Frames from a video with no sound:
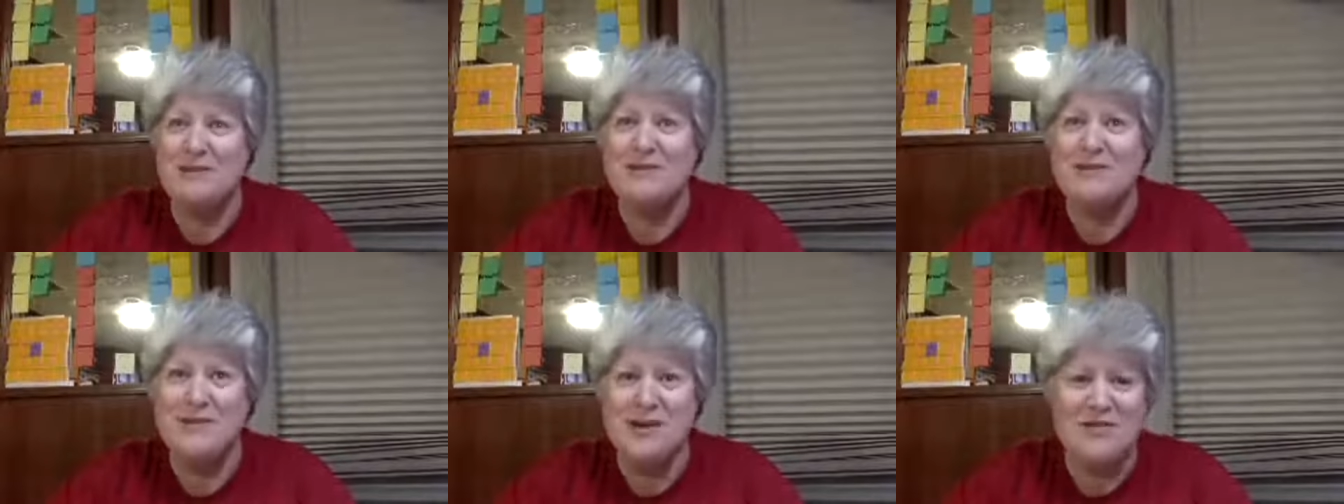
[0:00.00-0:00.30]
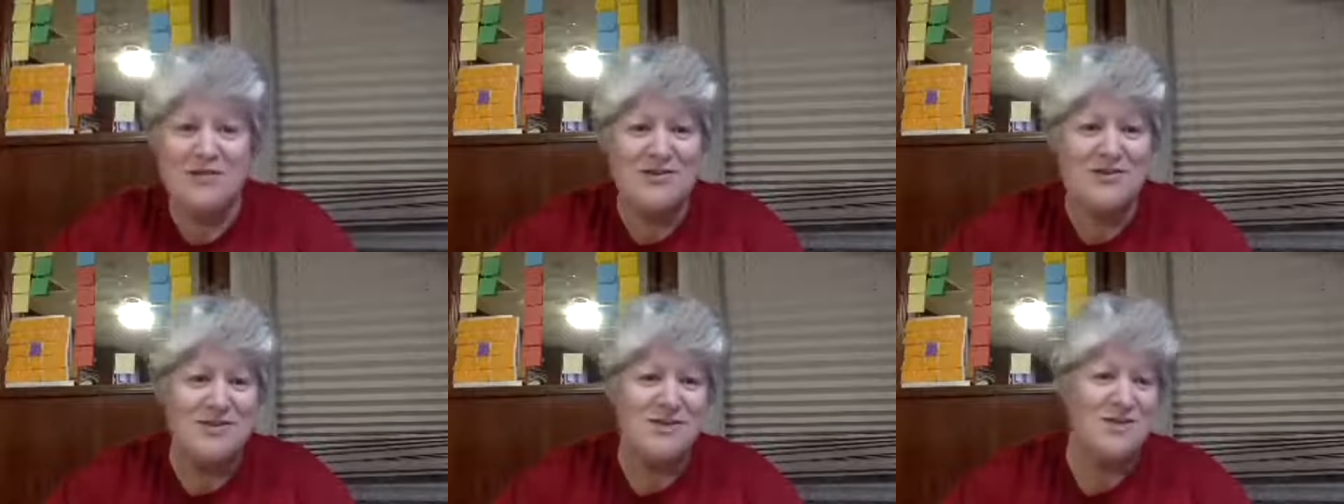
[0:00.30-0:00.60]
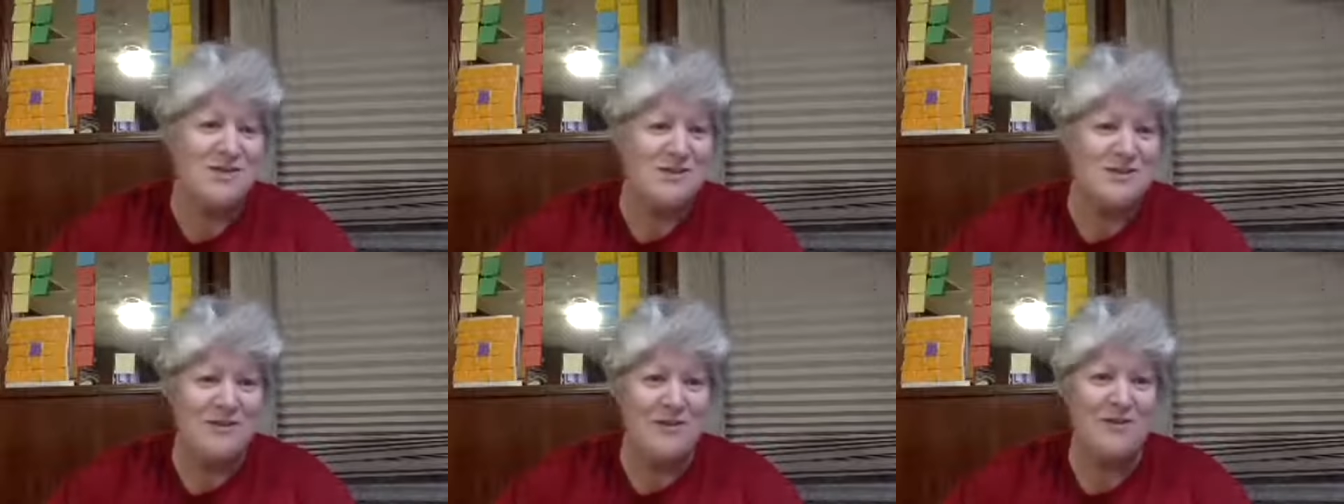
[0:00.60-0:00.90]
best
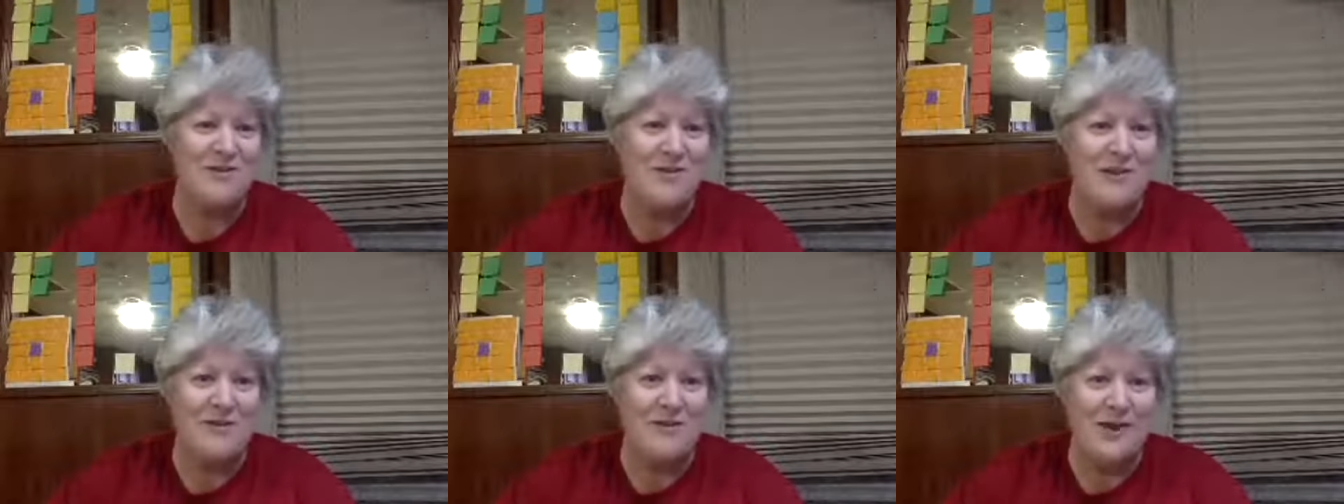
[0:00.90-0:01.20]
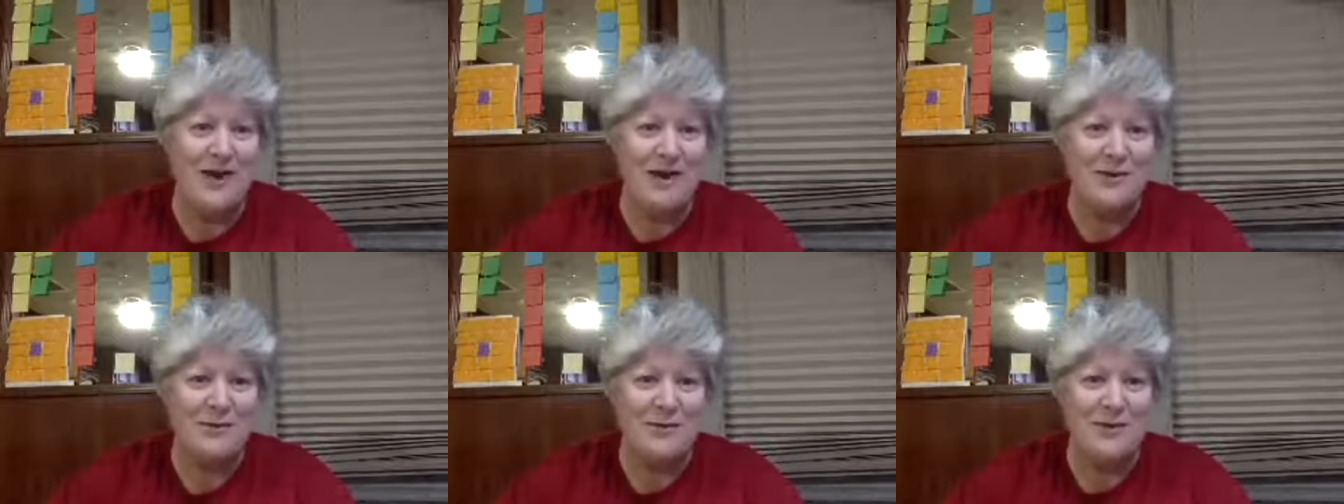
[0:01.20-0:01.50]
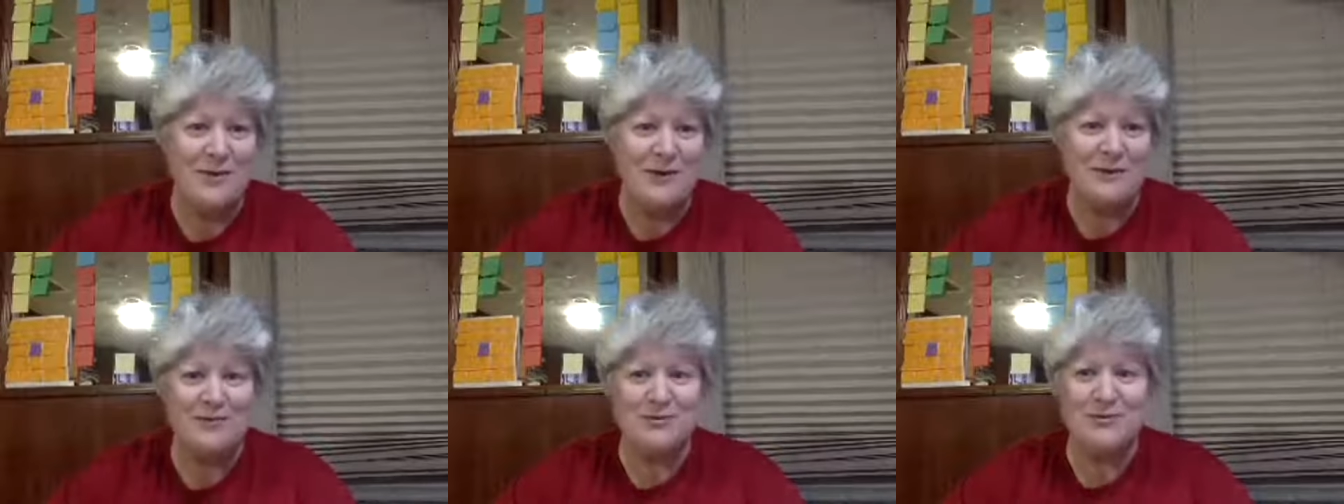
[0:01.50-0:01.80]
conversations I've ever had
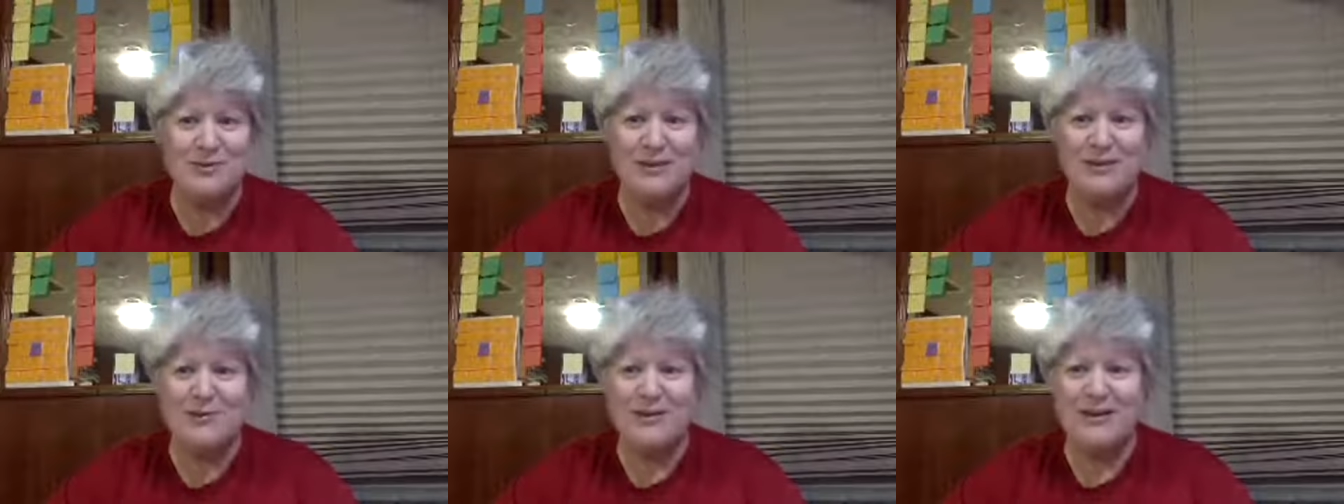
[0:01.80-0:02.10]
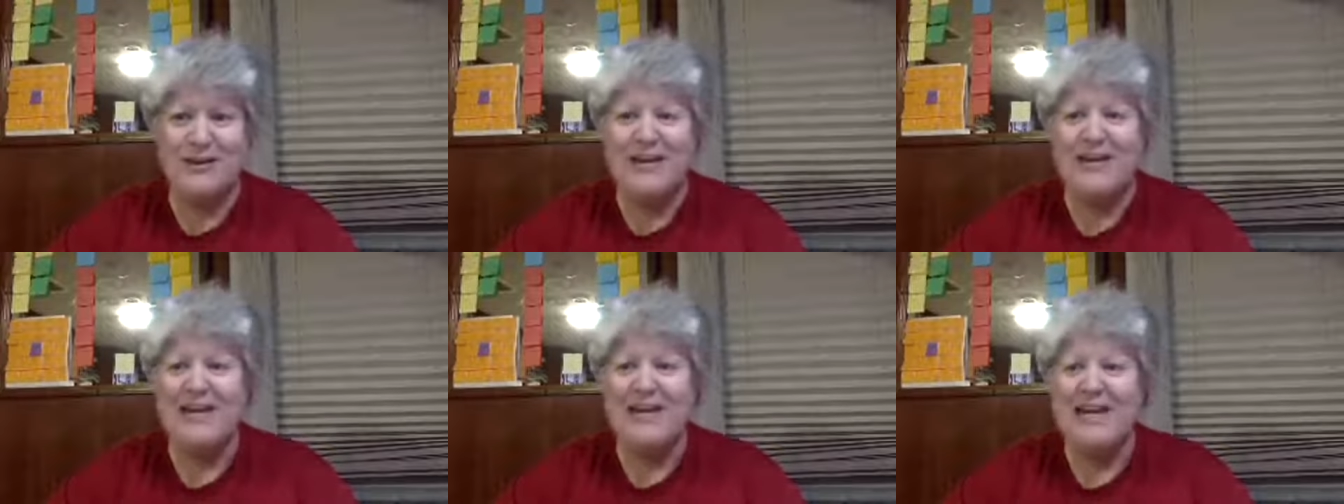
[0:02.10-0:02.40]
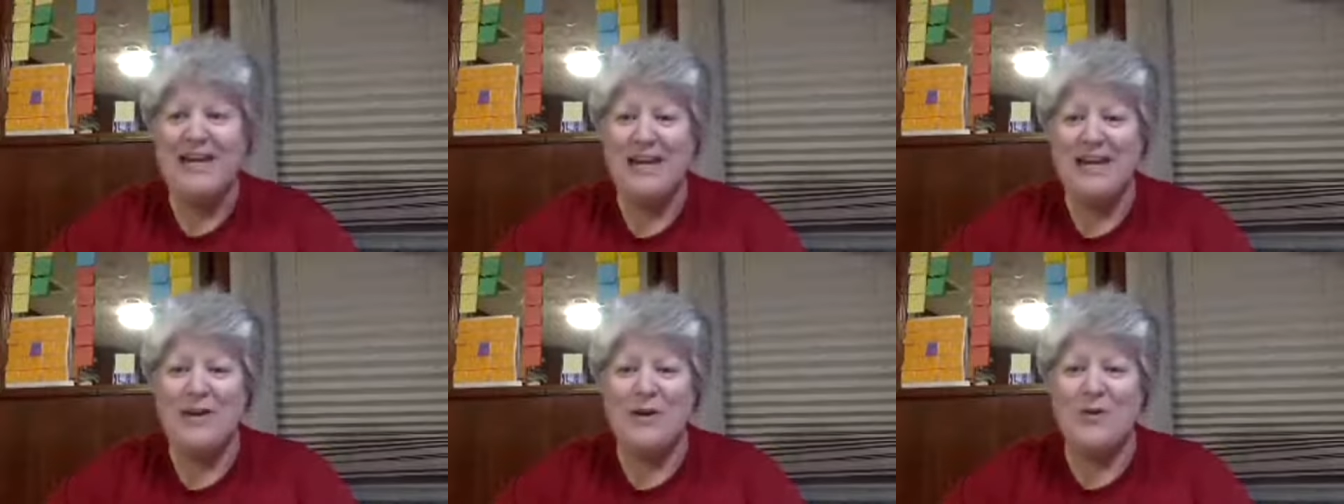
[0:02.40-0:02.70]
with a Lyft driver.
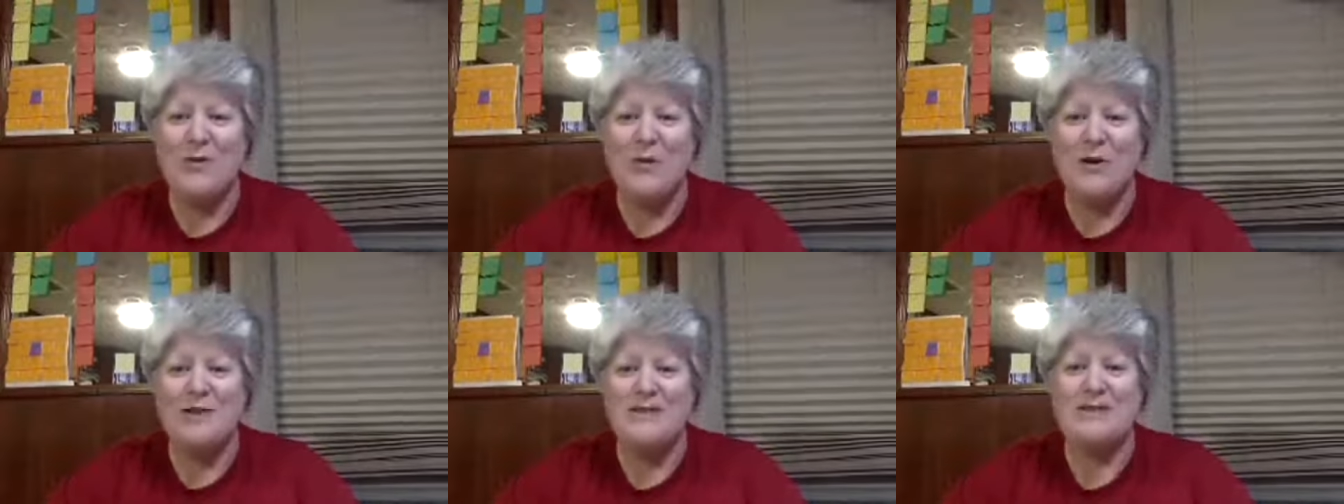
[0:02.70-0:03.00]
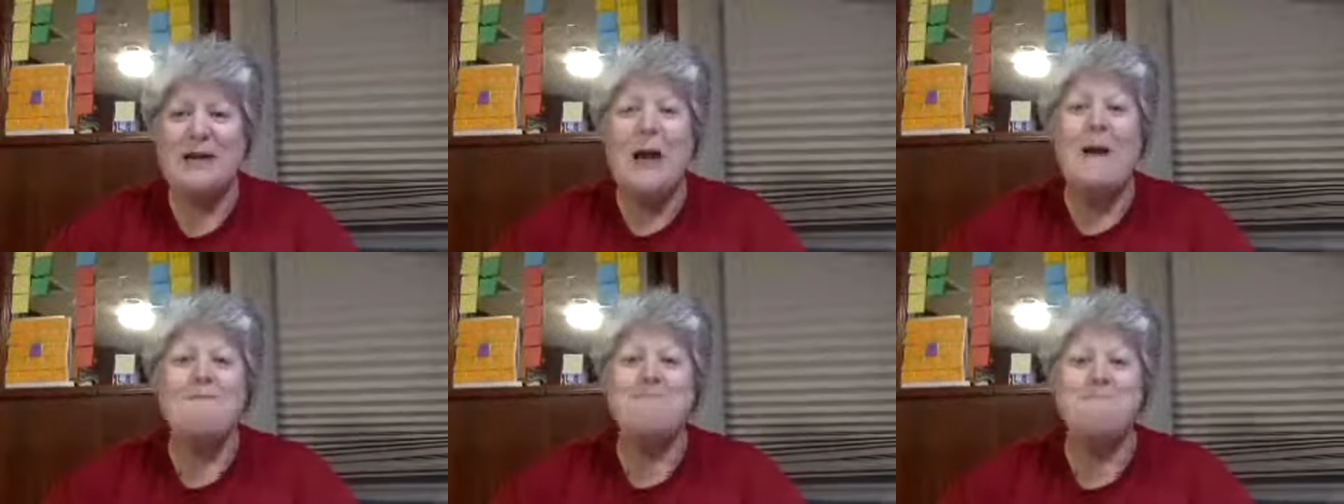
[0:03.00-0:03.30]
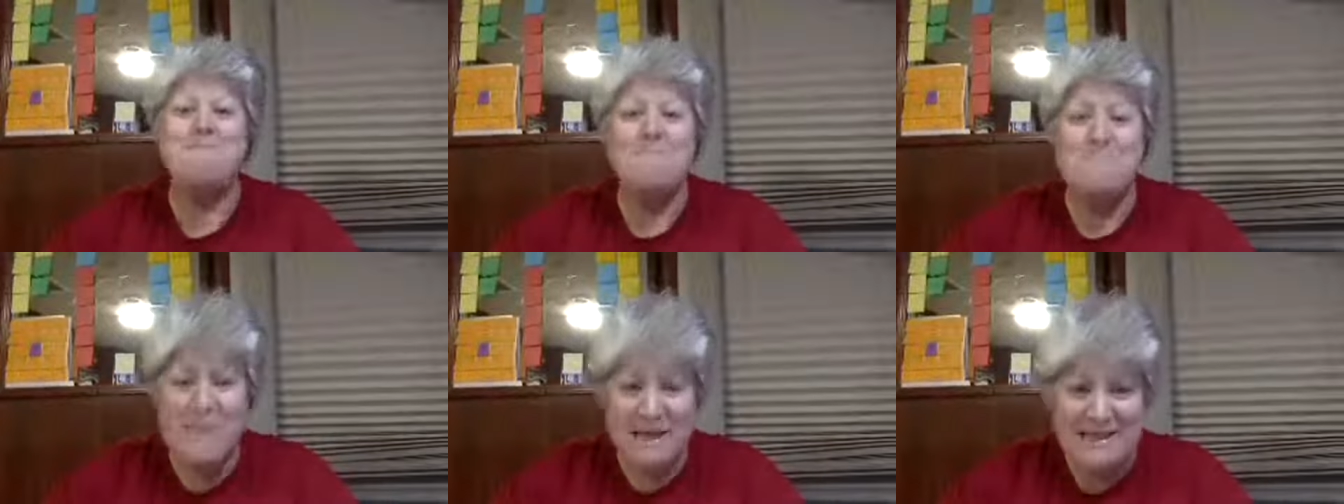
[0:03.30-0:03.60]
It was
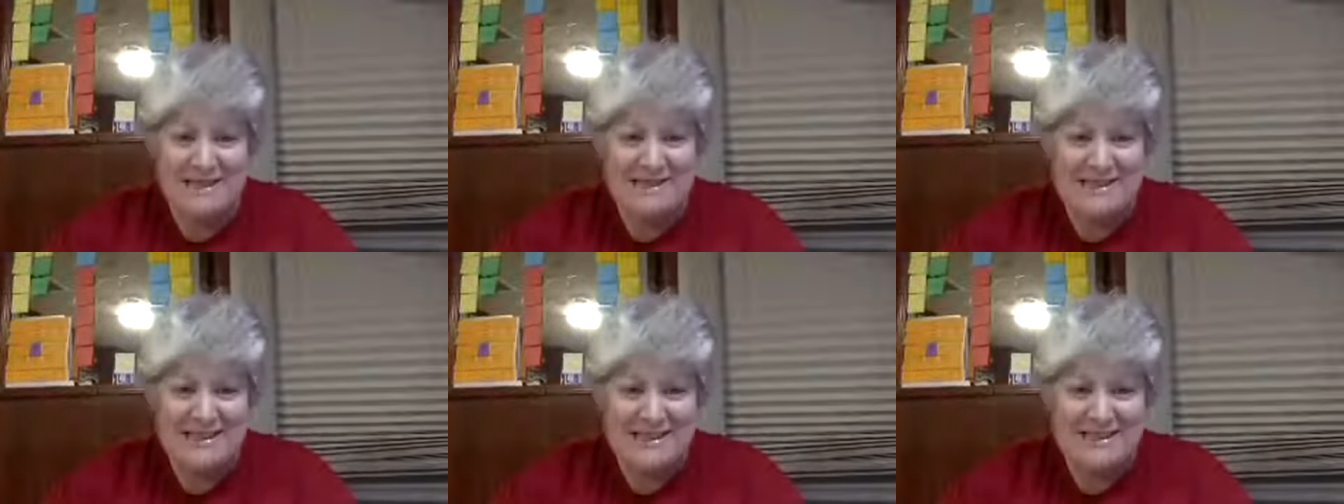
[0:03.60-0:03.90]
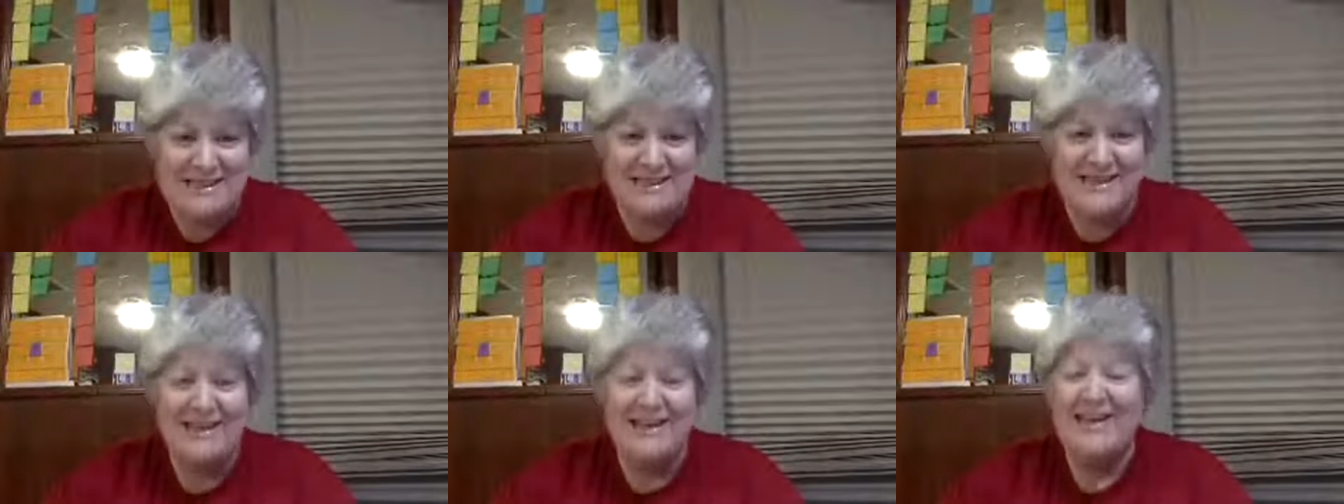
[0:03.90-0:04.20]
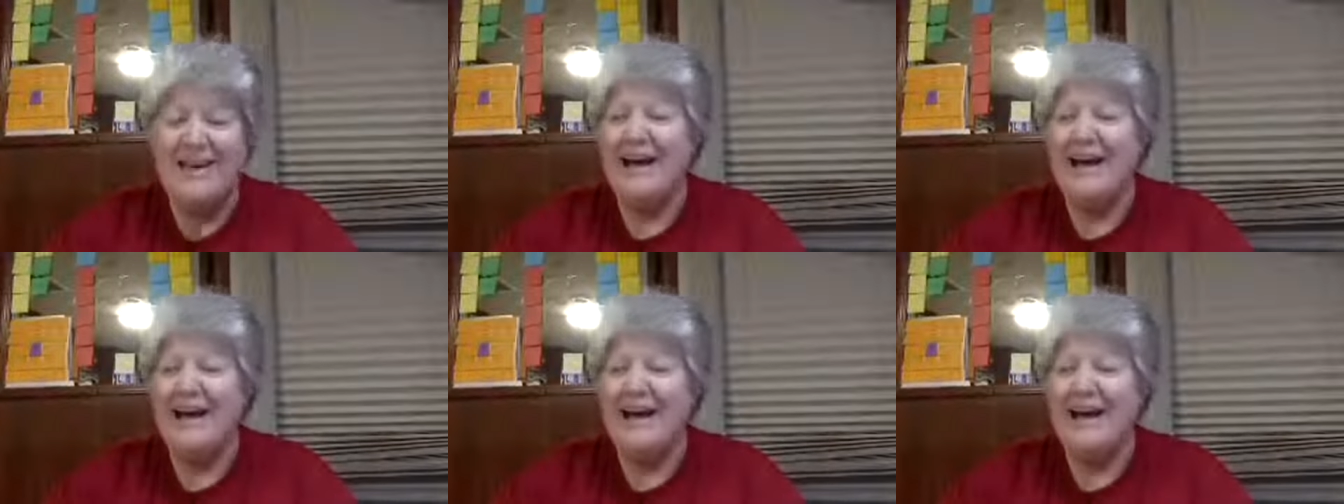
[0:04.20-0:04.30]
amazing.